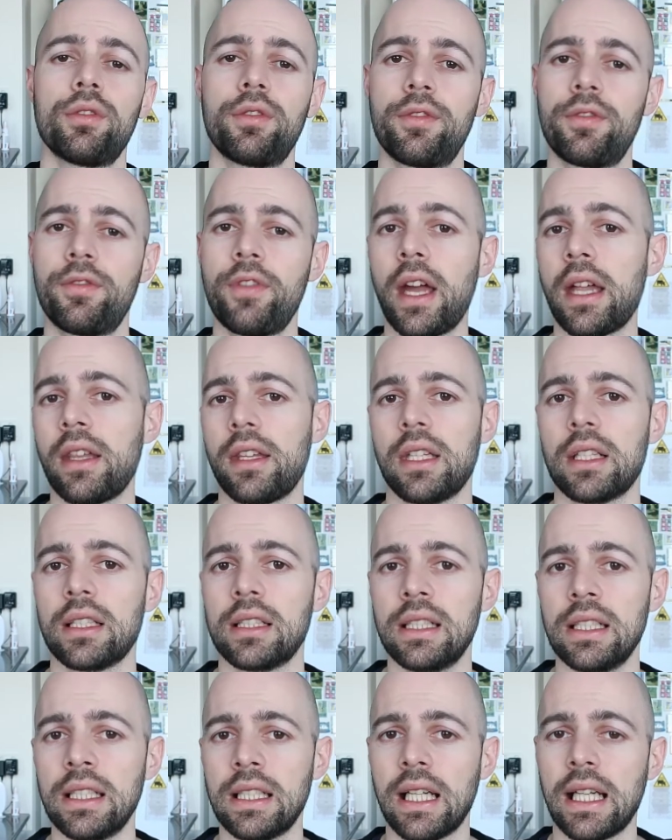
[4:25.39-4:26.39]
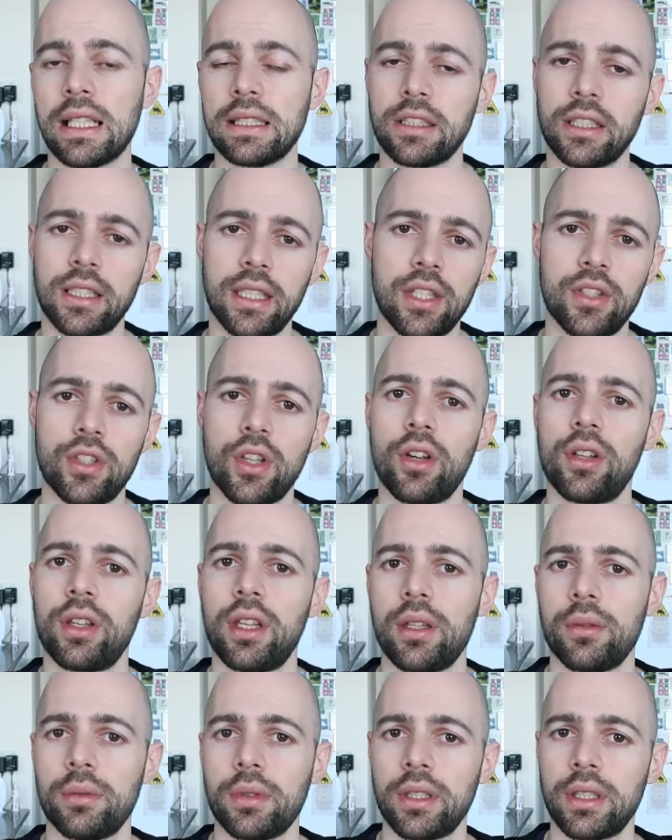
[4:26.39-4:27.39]
failure, unlike his
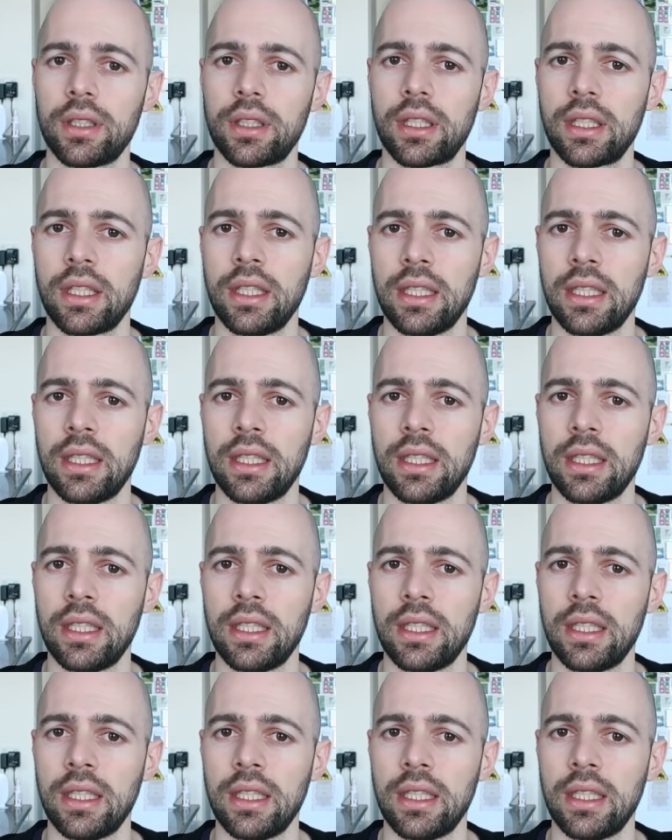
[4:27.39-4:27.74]
earlier work.